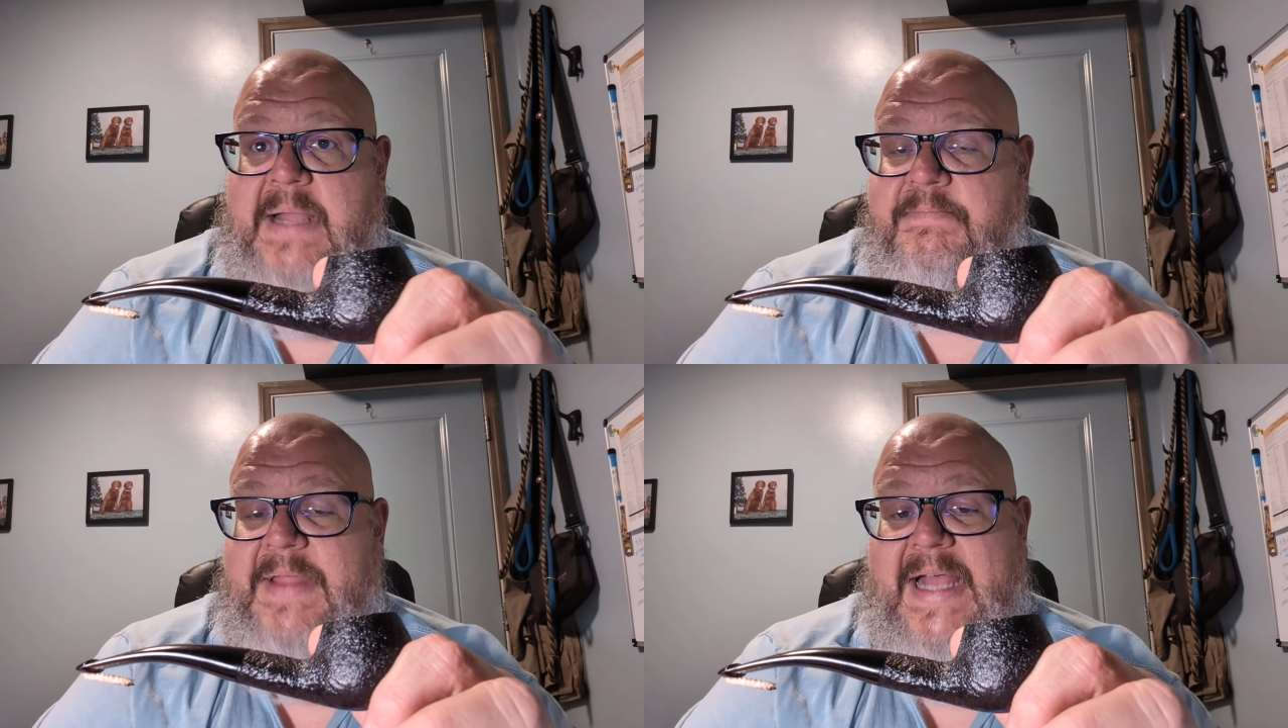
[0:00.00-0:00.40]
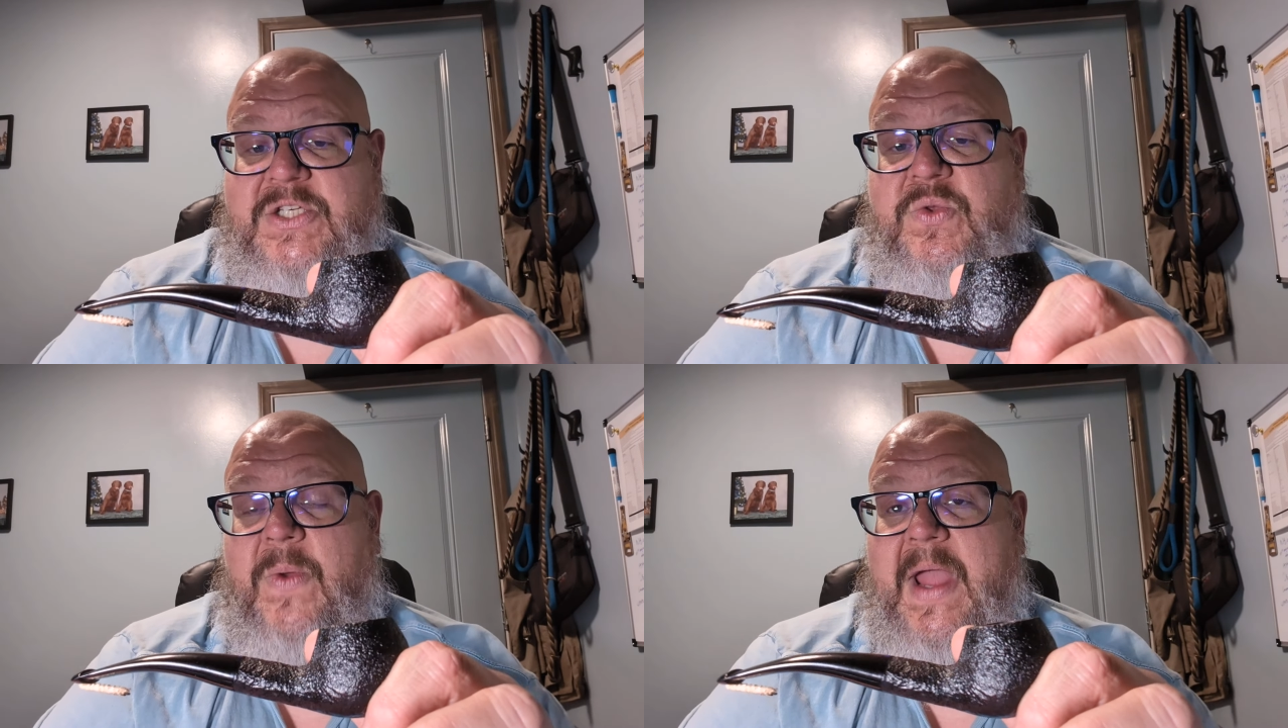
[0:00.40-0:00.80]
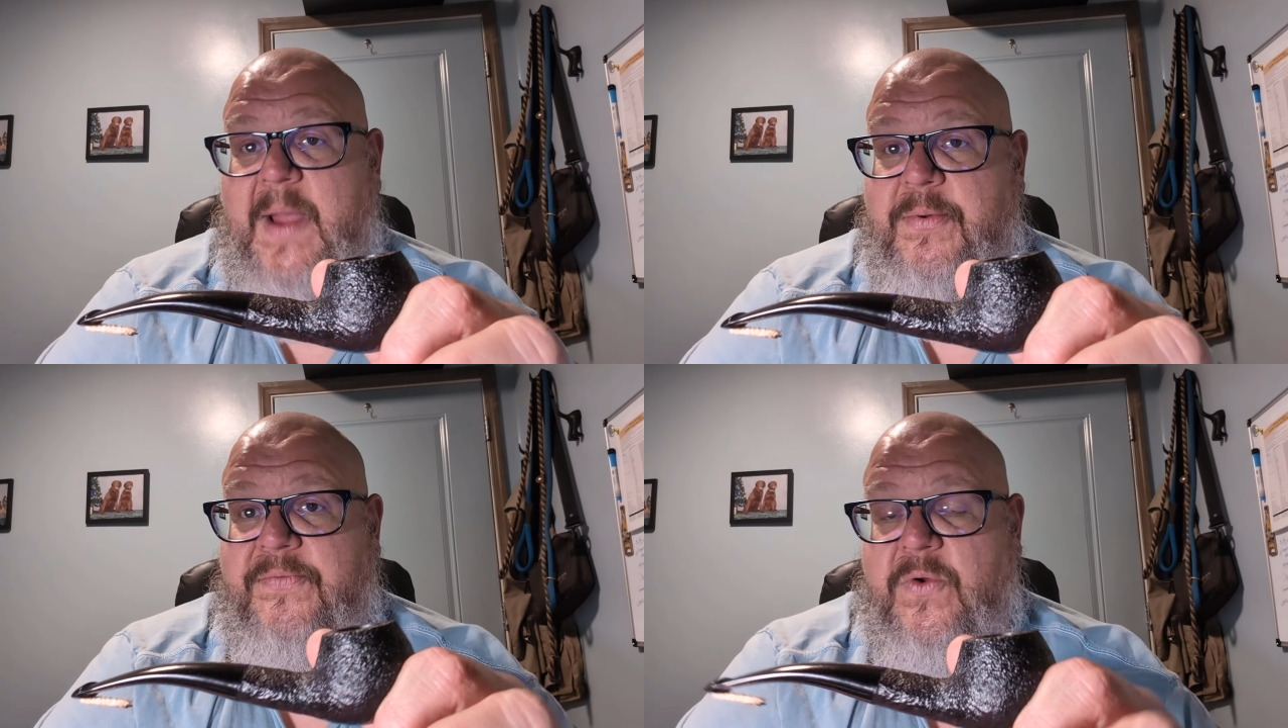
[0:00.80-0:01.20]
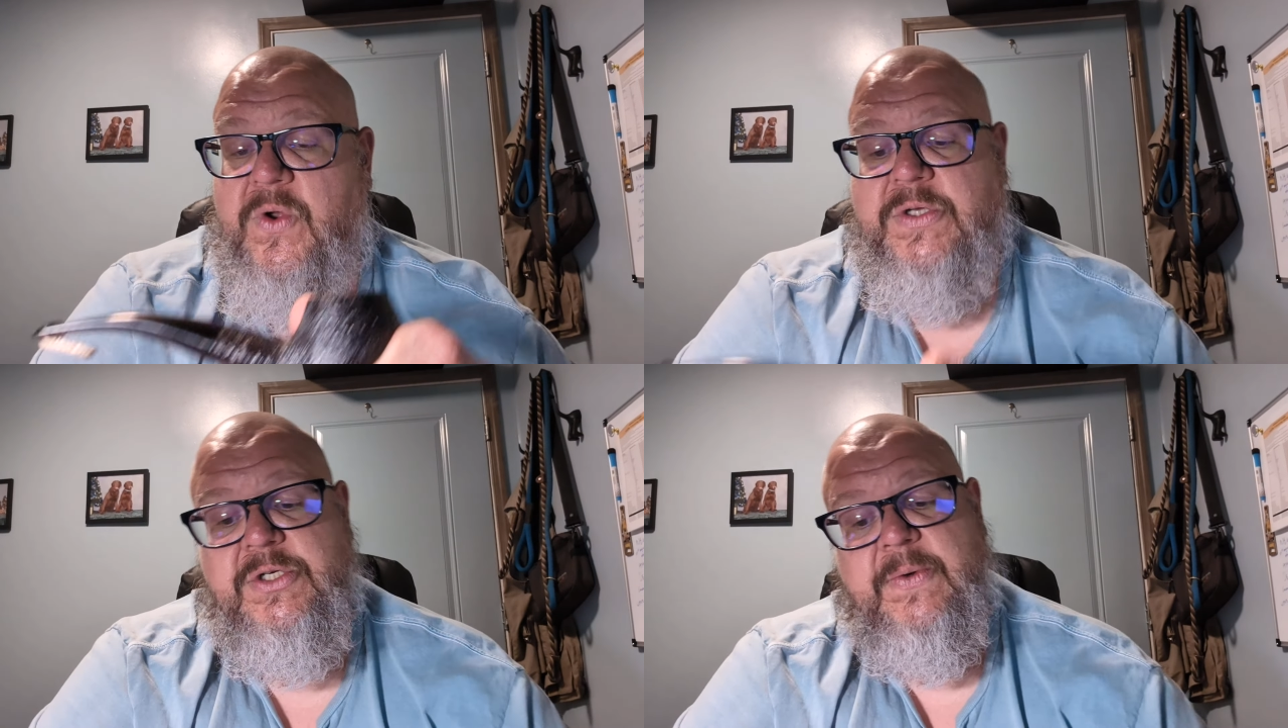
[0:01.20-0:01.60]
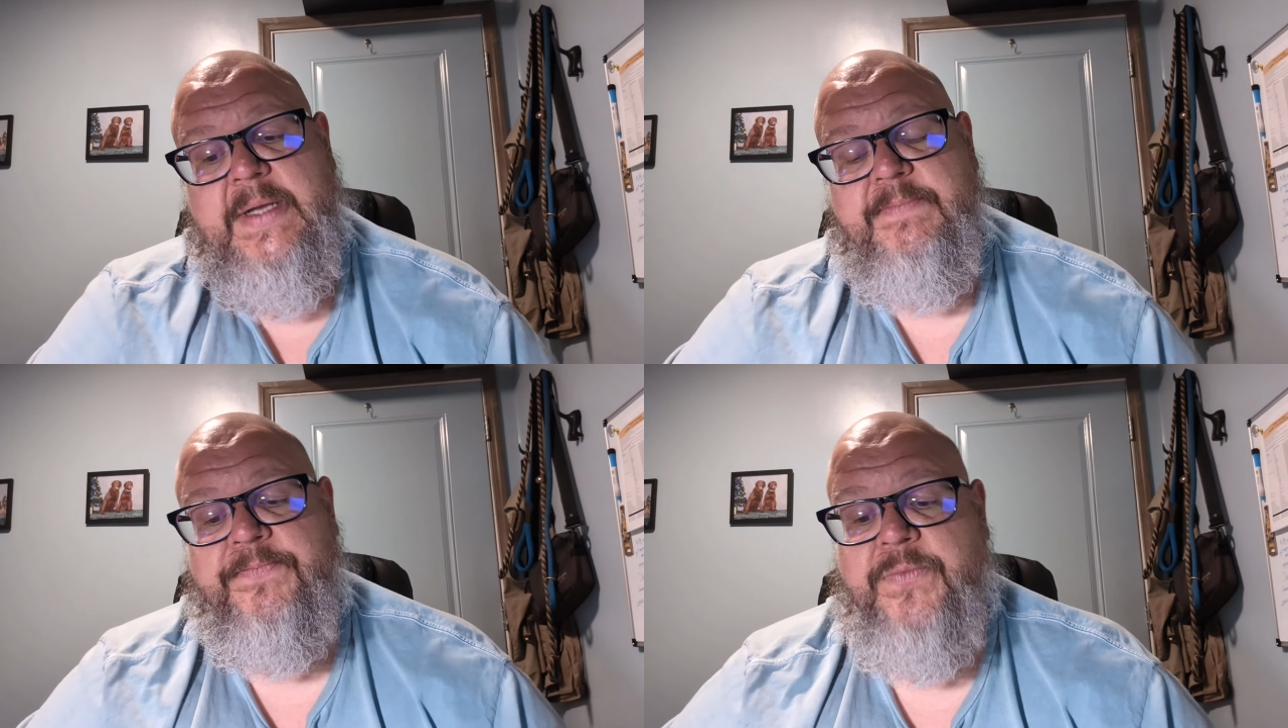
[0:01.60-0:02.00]
That's the way I prefer to do
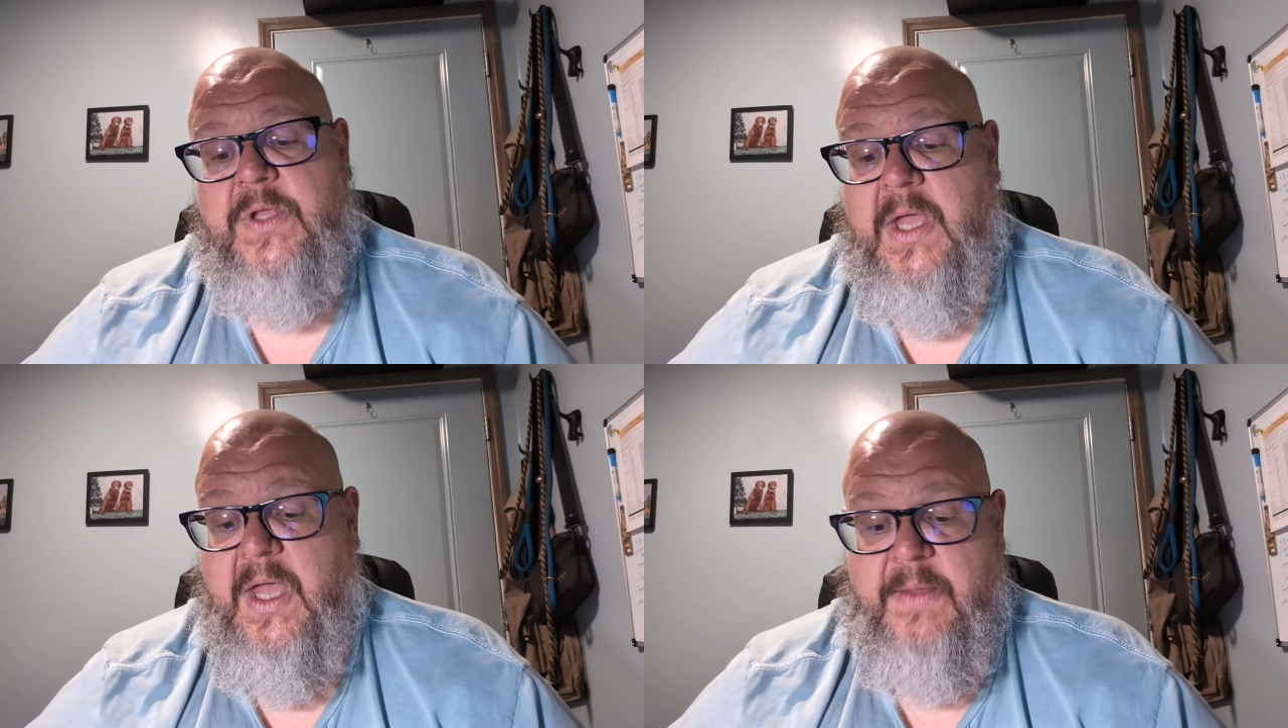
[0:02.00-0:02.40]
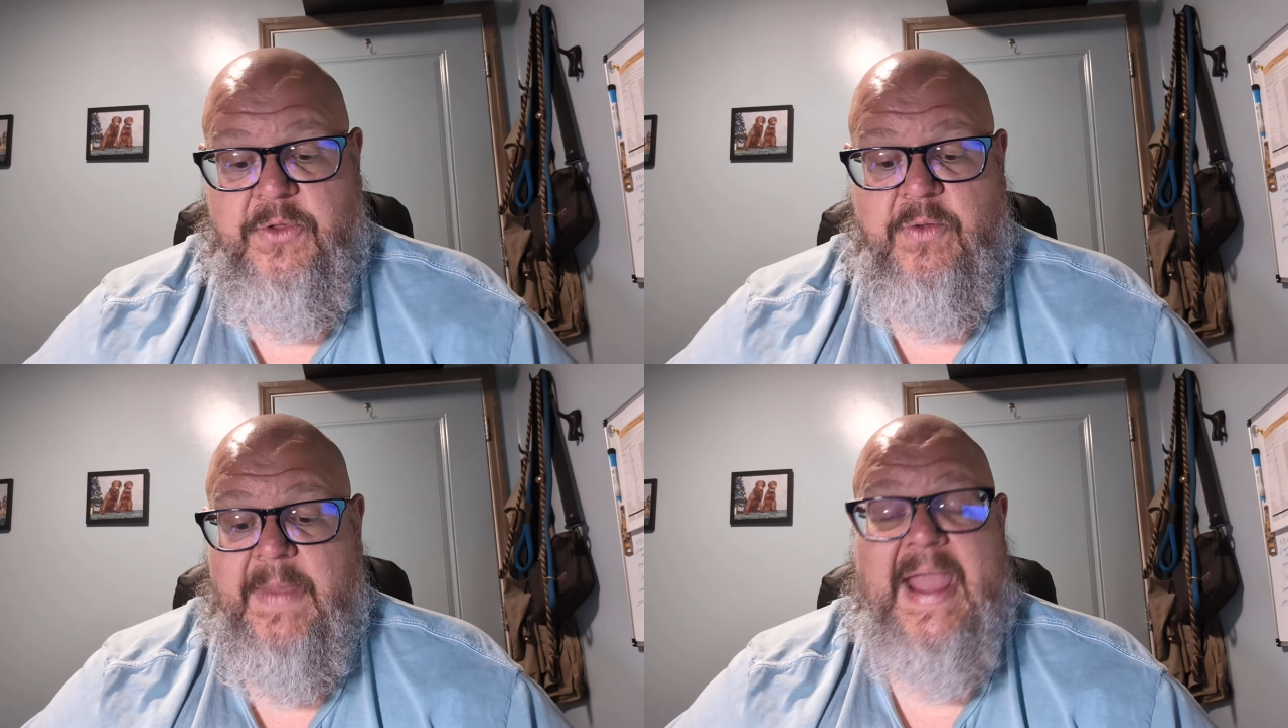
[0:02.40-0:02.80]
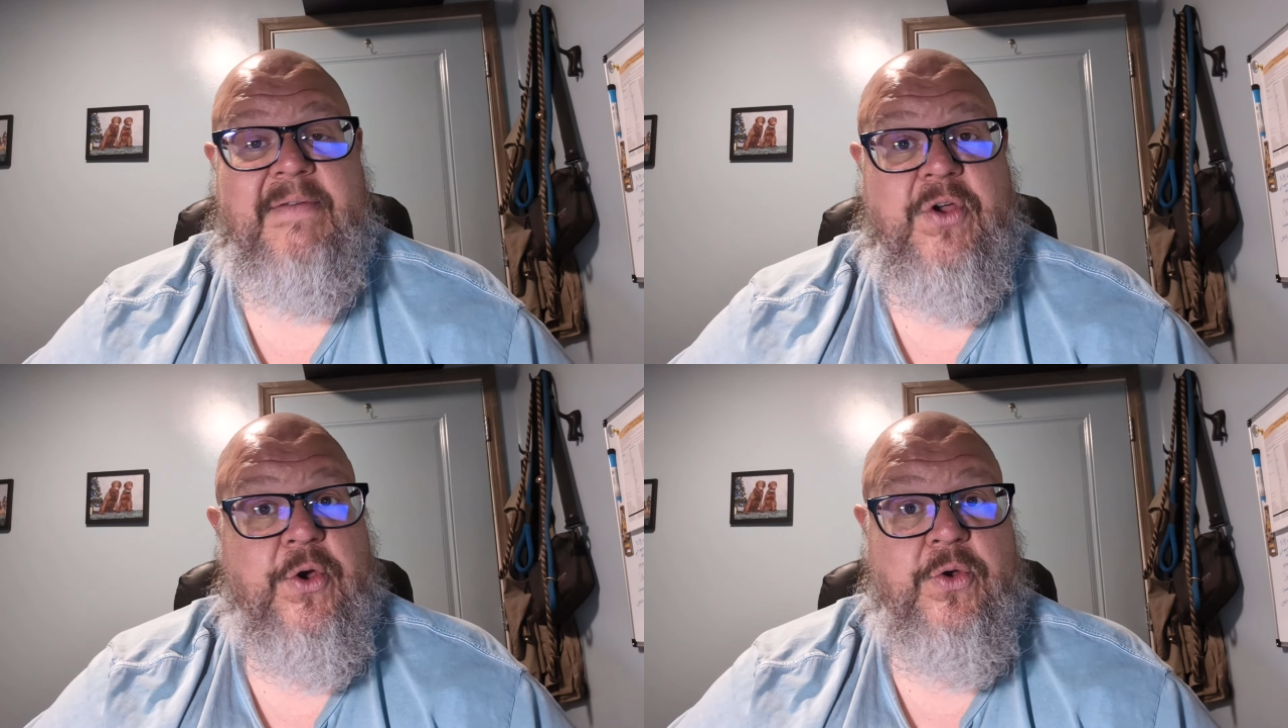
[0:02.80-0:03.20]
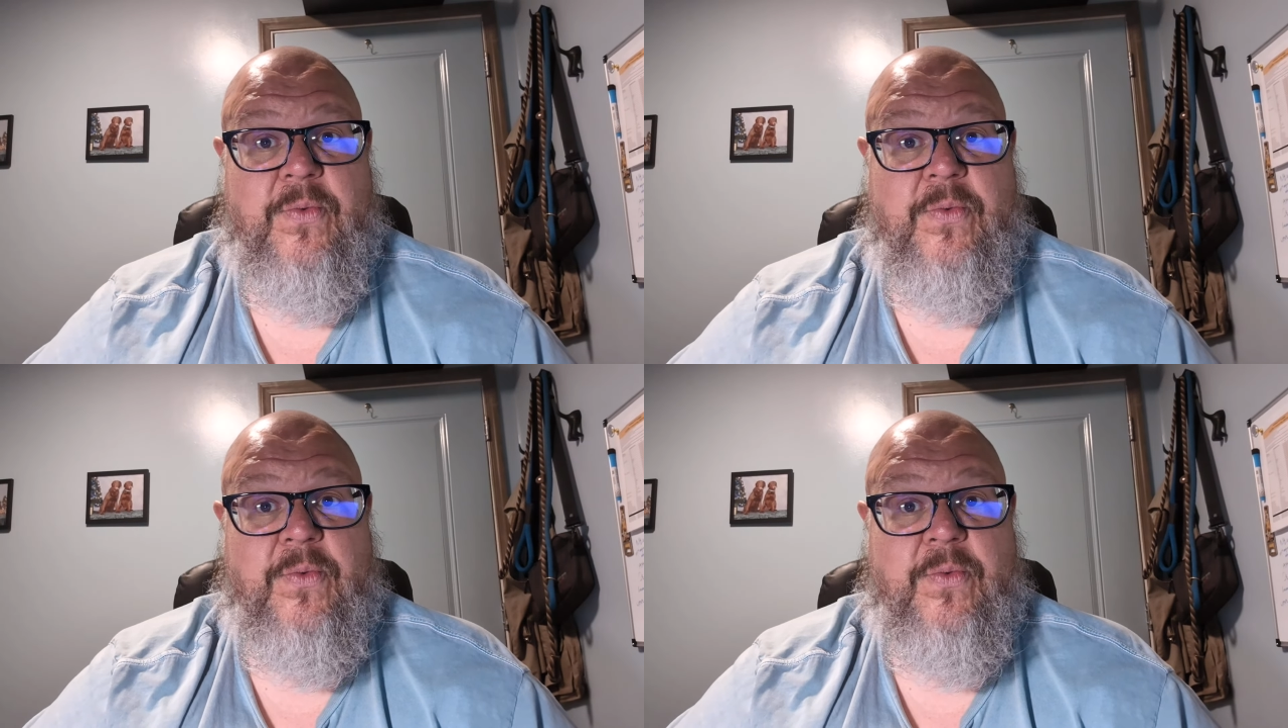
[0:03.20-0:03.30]
it. You may have a good